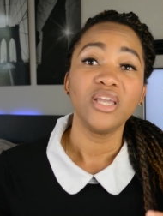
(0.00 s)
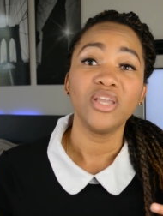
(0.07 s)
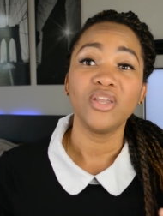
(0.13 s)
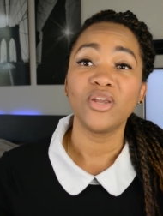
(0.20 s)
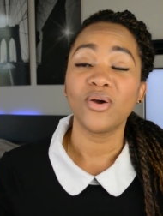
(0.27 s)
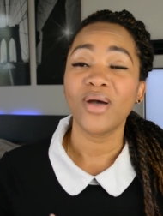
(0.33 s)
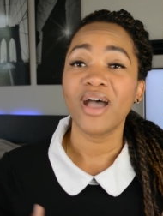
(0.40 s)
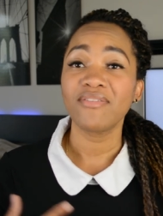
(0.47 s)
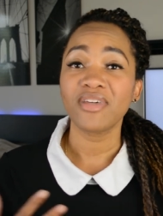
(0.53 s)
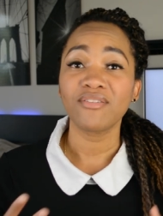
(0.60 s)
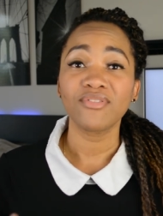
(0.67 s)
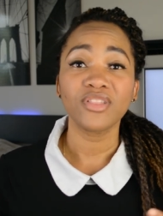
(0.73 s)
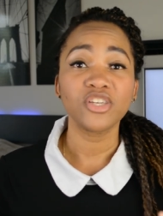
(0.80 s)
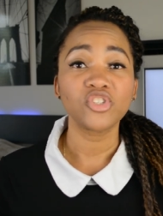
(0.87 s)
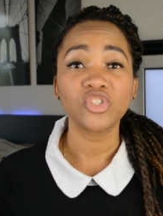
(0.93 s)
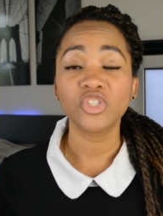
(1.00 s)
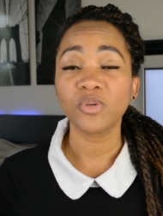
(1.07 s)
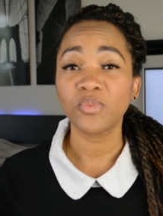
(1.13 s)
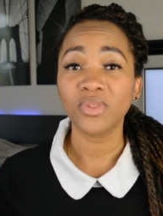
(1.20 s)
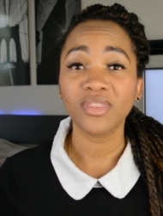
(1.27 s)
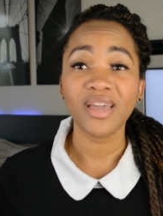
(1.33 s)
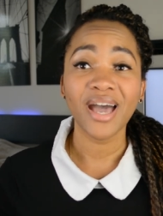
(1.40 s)
you know, have that
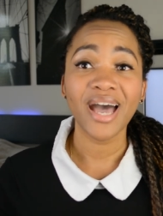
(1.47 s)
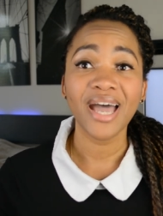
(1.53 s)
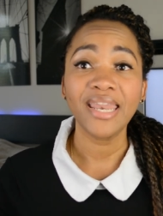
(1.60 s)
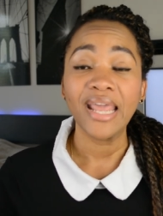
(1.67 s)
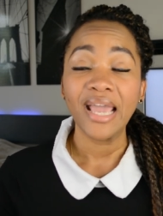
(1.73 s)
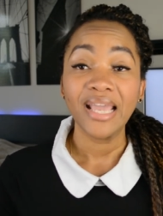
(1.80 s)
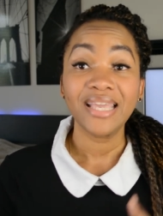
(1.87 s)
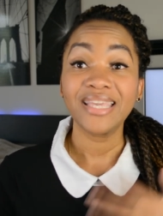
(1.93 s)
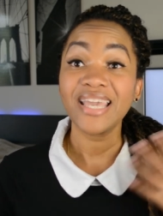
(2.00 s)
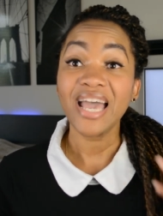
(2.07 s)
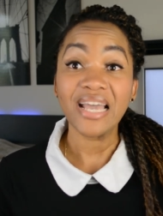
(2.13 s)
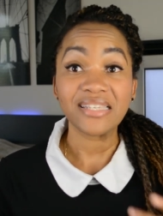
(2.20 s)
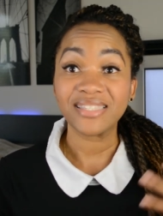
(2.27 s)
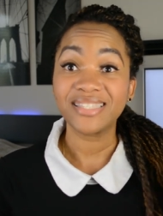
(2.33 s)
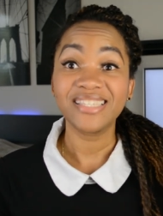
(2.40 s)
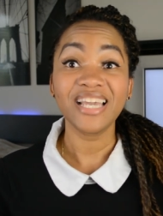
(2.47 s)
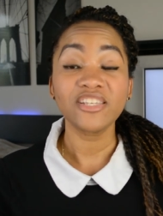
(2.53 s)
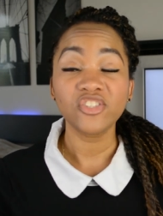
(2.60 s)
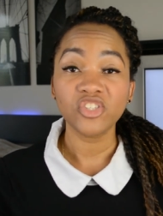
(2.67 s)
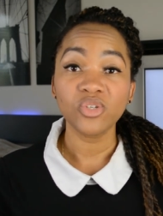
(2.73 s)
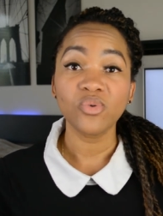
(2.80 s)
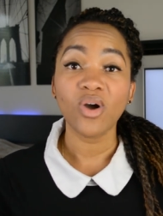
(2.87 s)
relationship with God? Yes.
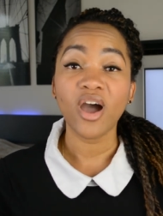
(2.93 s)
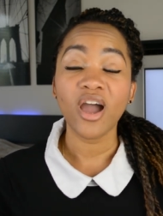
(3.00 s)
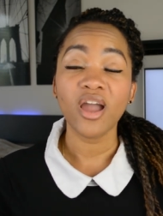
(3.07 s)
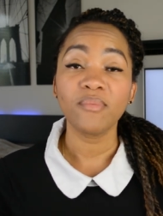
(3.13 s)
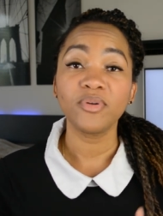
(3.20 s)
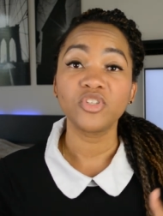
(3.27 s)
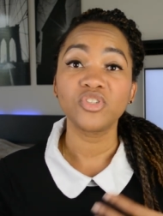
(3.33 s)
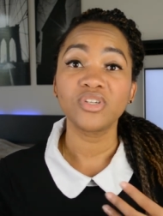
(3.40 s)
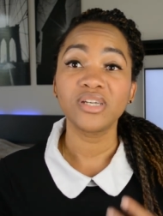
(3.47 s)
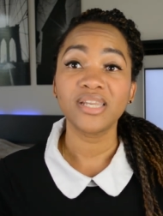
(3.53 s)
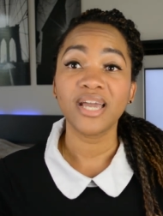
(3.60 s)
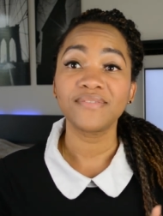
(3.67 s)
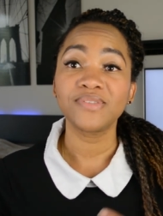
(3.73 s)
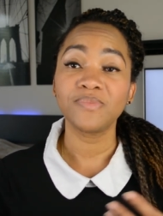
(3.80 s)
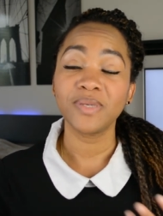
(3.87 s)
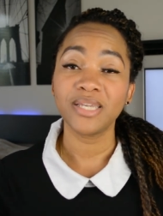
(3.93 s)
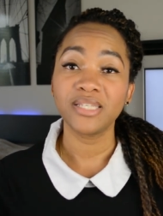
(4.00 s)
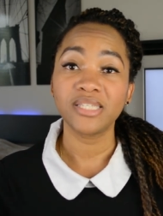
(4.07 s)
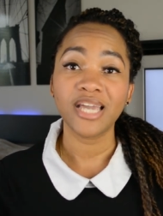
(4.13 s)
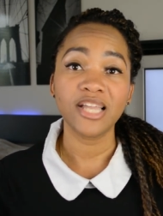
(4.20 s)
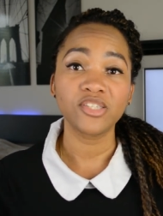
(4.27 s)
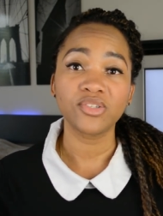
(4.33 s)
Yes, you are. But you're going to have to be
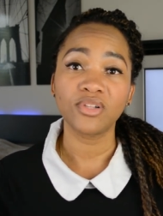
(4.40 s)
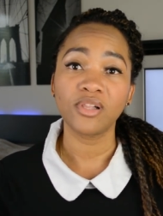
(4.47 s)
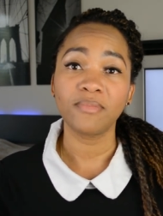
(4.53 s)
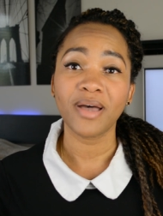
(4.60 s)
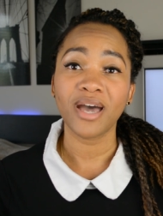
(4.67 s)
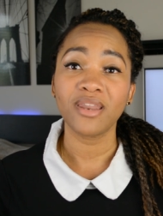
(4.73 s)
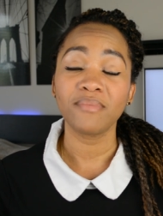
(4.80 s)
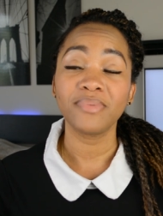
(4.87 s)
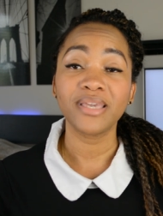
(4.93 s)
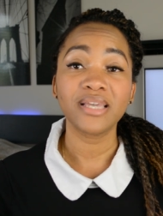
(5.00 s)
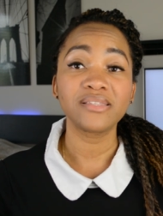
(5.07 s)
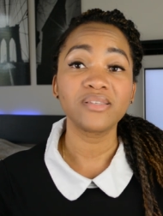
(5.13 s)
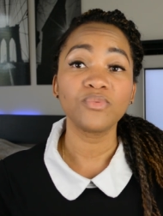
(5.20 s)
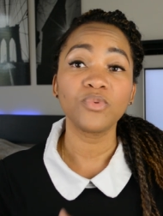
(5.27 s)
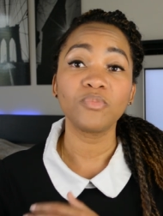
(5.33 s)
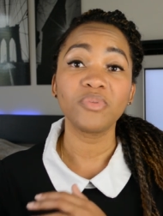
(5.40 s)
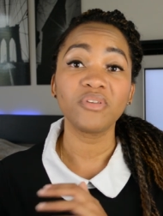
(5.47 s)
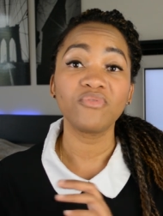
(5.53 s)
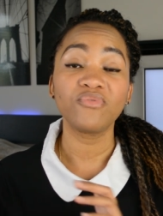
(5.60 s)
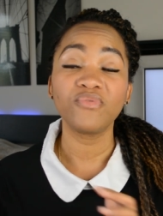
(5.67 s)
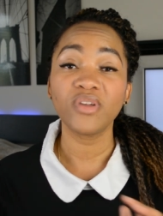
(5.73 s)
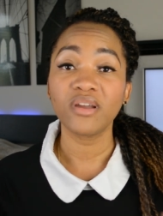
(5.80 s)
intentional about it, because it will be
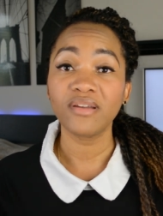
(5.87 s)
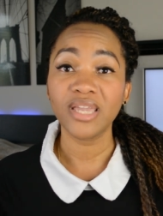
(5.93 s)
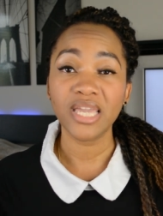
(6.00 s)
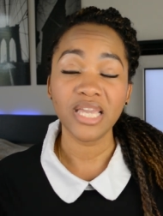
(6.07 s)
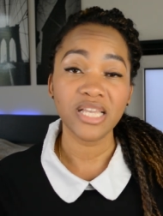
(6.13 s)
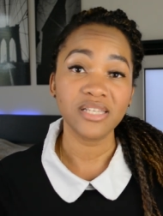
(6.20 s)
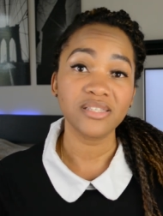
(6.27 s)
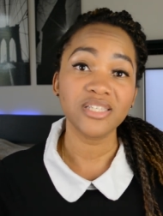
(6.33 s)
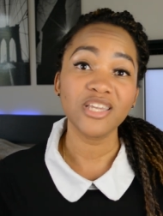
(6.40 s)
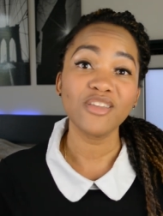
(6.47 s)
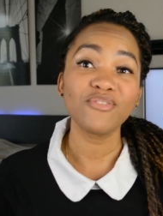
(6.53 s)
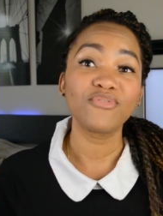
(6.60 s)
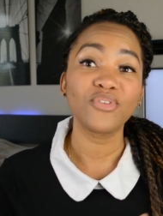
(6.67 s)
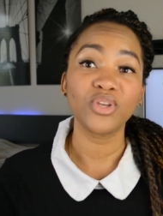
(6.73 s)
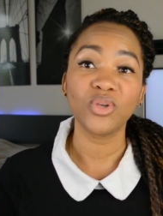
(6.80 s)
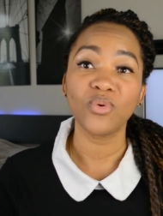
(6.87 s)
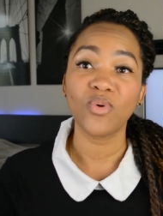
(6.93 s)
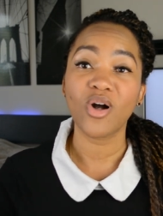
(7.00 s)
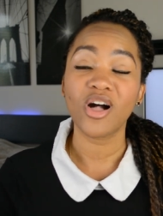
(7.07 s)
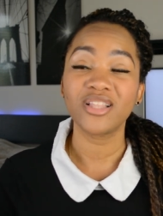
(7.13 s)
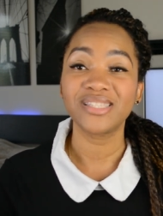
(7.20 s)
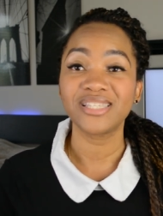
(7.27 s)
very easy for you
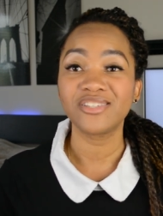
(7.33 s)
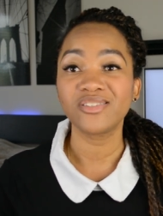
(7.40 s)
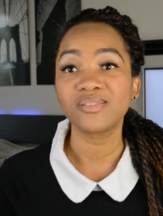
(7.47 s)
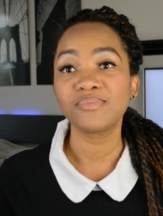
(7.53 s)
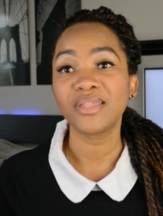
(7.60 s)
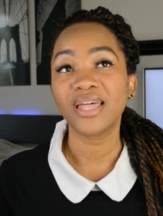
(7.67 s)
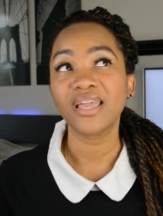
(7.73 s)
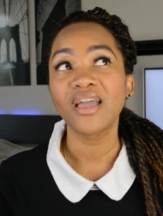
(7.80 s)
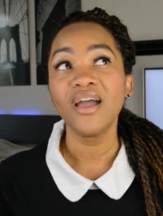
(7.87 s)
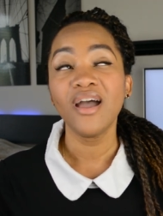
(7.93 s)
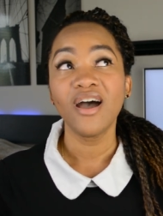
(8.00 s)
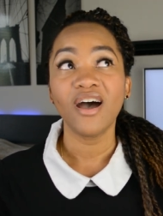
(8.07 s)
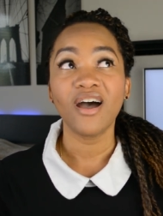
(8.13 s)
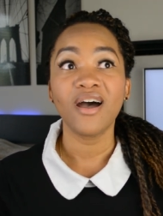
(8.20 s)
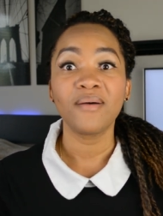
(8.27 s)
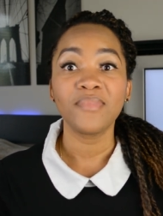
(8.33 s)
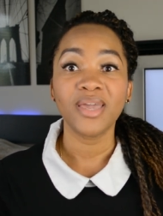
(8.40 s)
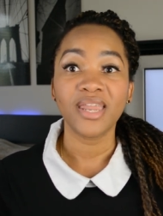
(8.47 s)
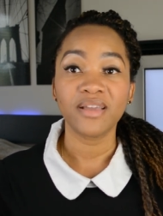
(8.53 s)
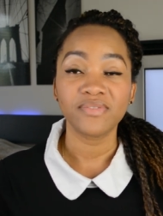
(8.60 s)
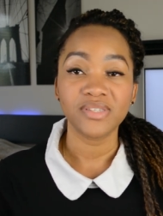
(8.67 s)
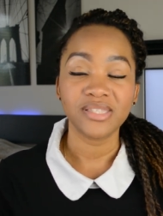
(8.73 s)
all to just be like, oh
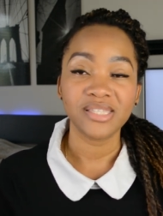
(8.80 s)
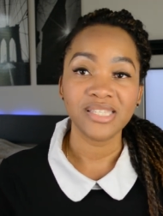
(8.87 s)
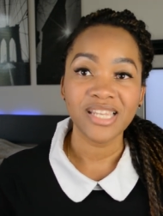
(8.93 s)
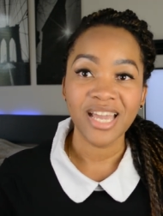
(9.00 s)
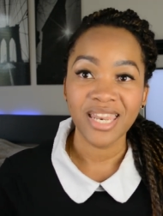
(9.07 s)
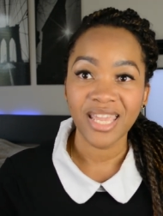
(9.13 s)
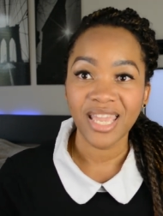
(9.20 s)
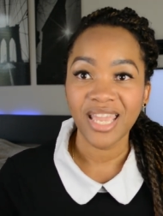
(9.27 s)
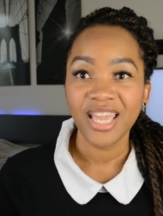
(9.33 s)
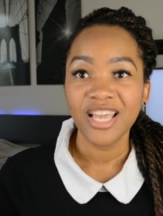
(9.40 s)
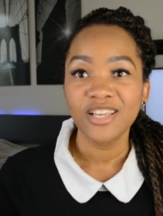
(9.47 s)
man, I have to study,